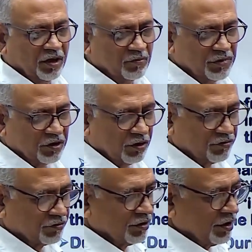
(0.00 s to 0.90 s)
because
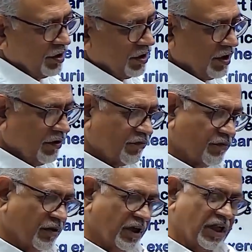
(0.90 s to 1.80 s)
if
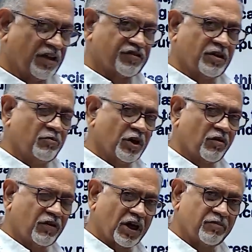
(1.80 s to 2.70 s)
less number of
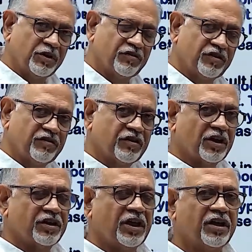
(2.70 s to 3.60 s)
RBCs are
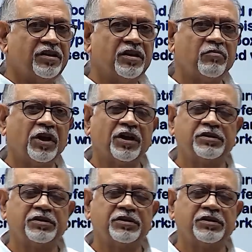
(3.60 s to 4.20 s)
there in the blood,